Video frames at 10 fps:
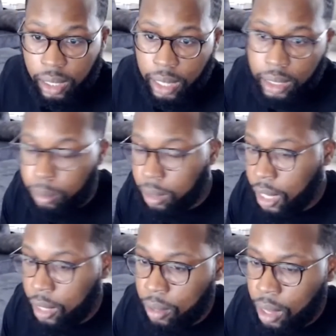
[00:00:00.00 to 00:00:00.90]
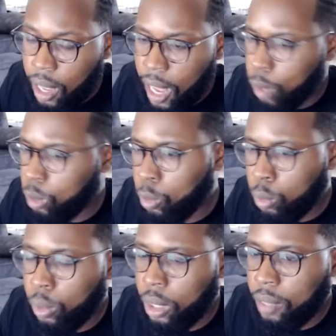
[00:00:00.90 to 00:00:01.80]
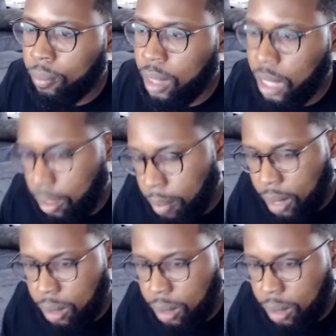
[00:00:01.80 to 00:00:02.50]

And that's something that I don't think we really think about